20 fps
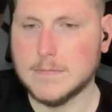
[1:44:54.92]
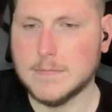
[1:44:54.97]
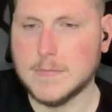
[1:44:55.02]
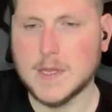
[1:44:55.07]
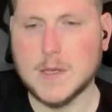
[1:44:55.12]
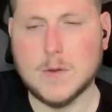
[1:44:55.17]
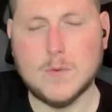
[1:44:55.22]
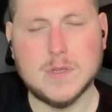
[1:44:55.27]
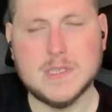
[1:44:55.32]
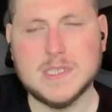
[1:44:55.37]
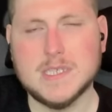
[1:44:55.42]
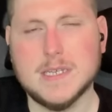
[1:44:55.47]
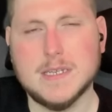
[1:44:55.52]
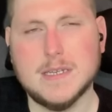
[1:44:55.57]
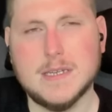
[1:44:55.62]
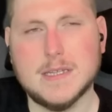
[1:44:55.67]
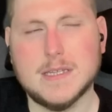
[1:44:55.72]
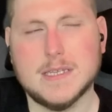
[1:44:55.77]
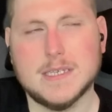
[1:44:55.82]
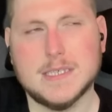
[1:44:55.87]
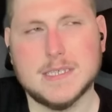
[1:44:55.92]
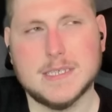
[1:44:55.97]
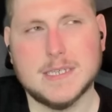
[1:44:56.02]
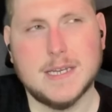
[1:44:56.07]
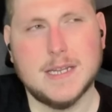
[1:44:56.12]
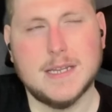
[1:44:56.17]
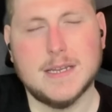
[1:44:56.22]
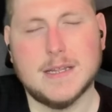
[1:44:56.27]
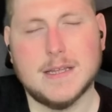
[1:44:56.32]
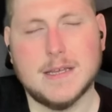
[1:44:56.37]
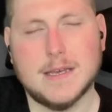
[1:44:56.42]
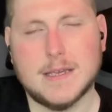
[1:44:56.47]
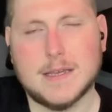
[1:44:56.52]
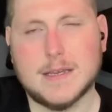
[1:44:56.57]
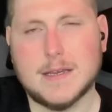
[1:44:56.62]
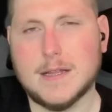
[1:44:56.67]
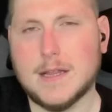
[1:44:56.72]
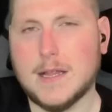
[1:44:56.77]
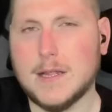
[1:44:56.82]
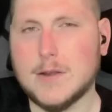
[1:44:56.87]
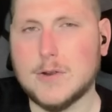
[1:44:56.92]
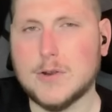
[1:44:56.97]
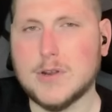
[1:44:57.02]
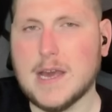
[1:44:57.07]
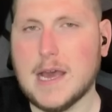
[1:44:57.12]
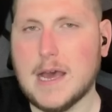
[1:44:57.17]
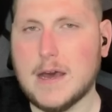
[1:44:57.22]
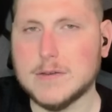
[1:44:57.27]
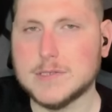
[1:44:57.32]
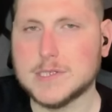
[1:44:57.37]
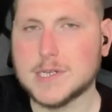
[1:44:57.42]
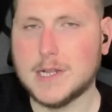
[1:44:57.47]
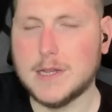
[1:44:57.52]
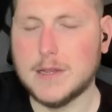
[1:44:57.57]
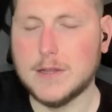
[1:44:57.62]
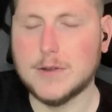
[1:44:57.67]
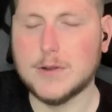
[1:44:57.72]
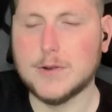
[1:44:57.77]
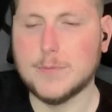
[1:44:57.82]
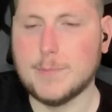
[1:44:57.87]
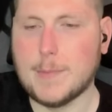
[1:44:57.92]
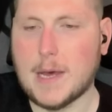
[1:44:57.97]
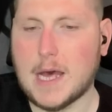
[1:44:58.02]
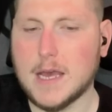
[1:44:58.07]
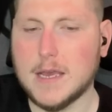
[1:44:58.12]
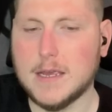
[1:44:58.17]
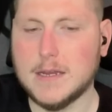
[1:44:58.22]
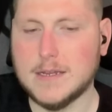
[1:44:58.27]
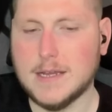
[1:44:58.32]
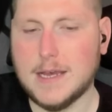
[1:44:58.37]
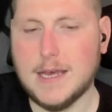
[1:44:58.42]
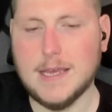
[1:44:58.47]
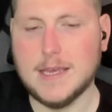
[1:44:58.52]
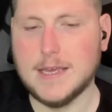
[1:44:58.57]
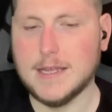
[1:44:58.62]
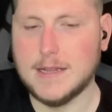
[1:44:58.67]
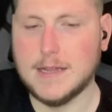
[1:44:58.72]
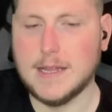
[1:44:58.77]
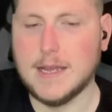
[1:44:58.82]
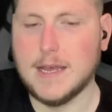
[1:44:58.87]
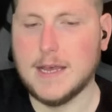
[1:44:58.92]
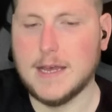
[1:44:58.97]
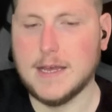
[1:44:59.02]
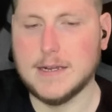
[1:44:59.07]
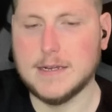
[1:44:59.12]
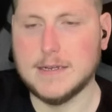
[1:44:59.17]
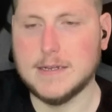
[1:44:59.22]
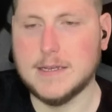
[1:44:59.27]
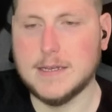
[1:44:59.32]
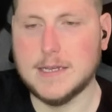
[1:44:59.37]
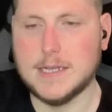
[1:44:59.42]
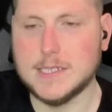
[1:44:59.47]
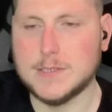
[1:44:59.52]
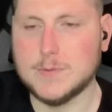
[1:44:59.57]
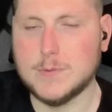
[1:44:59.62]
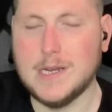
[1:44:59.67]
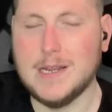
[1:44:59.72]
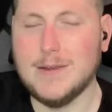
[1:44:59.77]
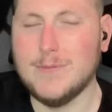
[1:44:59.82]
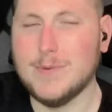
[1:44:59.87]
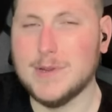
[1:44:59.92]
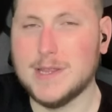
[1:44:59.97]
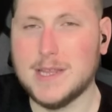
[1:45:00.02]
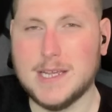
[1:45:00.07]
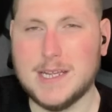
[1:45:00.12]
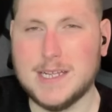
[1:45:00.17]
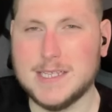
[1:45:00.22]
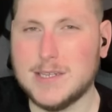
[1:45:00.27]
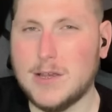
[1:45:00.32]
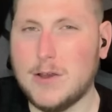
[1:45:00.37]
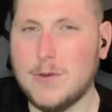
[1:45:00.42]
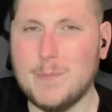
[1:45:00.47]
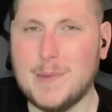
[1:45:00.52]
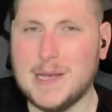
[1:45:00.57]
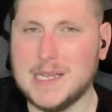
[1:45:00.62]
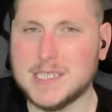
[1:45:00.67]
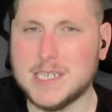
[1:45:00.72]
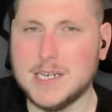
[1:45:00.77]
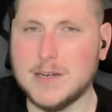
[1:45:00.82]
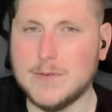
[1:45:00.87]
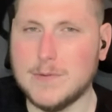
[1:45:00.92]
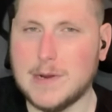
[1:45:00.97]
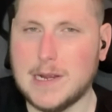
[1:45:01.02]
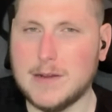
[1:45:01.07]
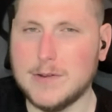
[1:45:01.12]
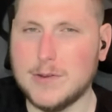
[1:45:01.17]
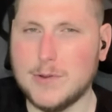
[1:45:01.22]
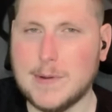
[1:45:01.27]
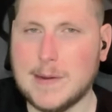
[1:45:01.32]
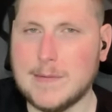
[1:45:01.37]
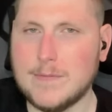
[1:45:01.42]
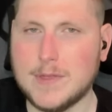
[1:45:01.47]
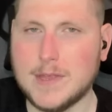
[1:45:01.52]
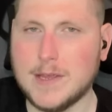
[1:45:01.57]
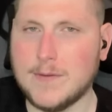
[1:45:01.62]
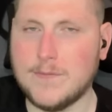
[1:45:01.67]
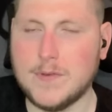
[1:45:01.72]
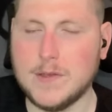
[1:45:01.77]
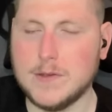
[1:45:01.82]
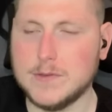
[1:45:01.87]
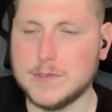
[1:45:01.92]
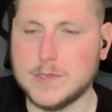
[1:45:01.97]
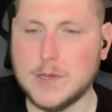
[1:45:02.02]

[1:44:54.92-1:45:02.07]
What's it? Isn't it like cluttered house, cluttered mind? I get that. Because when everything gets all messy around you, everything feels all